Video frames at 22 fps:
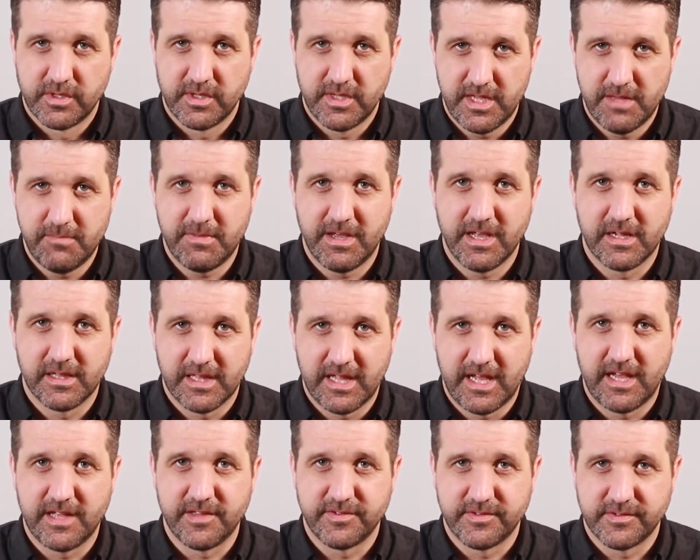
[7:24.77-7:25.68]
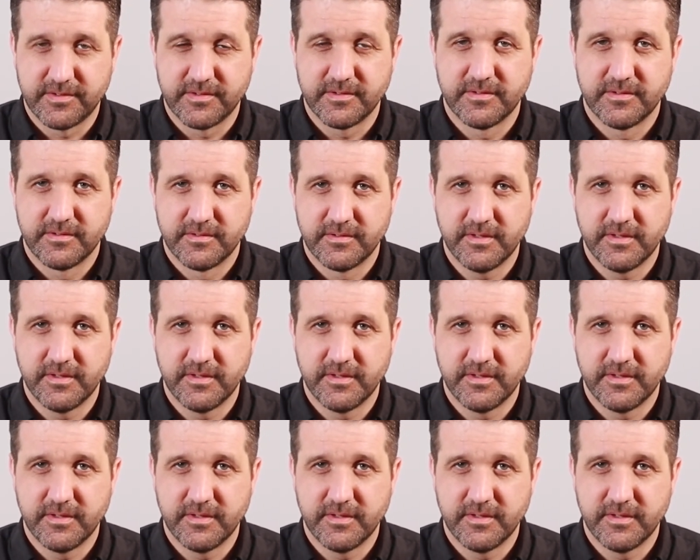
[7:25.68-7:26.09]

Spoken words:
in my class.